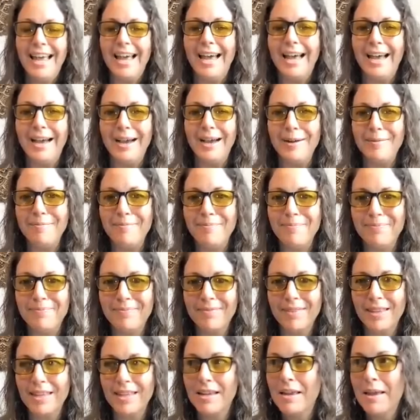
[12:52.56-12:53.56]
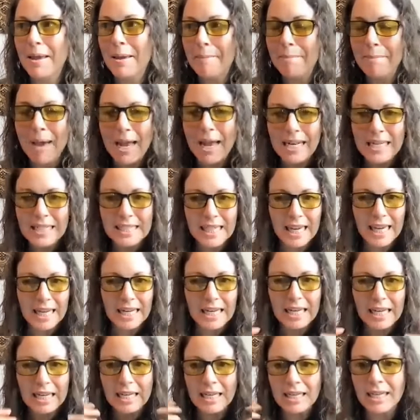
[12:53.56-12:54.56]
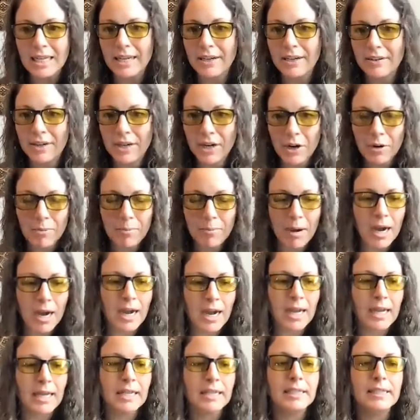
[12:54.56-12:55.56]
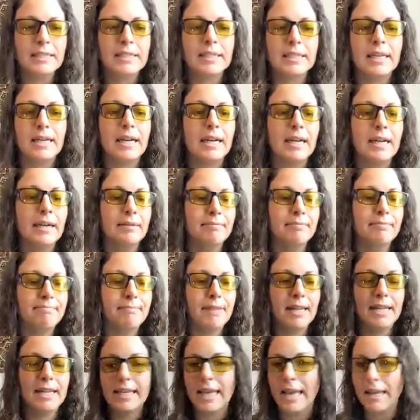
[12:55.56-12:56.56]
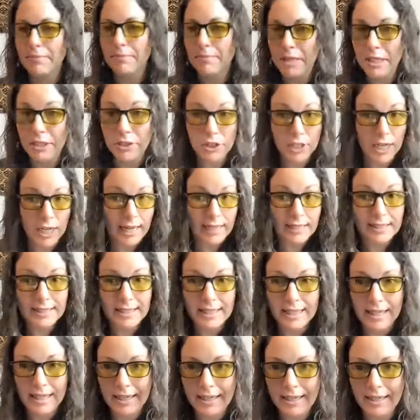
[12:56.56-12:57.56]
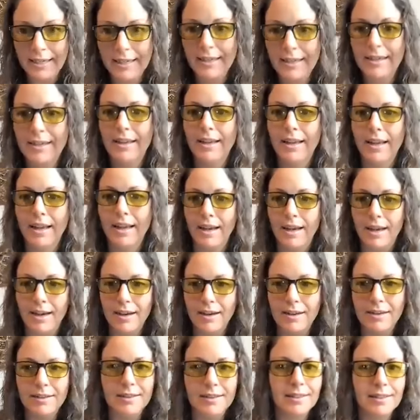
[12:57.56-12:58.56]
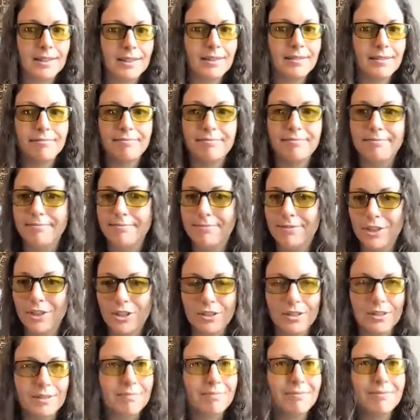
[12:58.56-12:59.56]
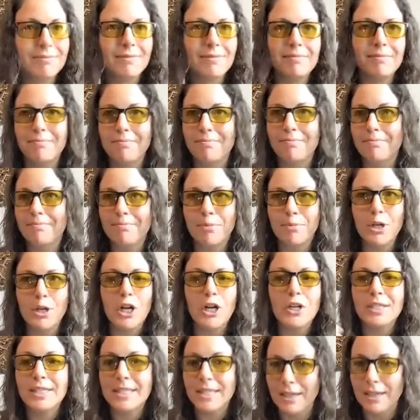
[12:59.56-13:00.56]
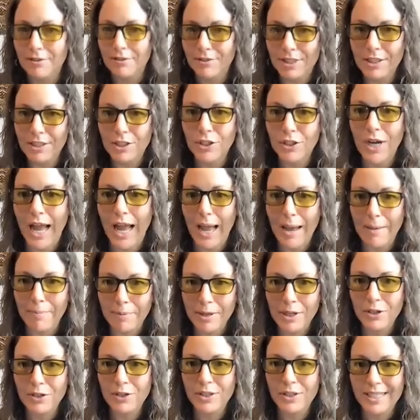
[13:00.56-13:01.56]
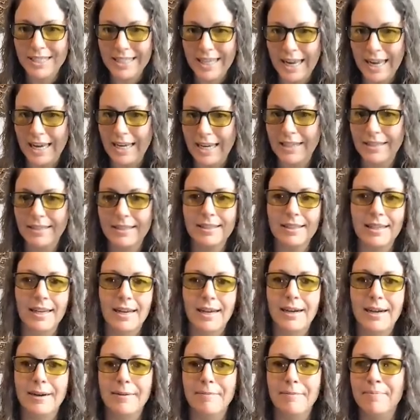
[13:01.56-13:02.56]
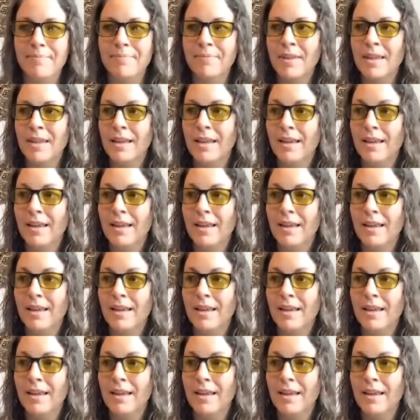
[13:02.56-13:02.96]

um, meditating clearing our mind um, it can be chanting uh, to just put ourselves into a happier state um,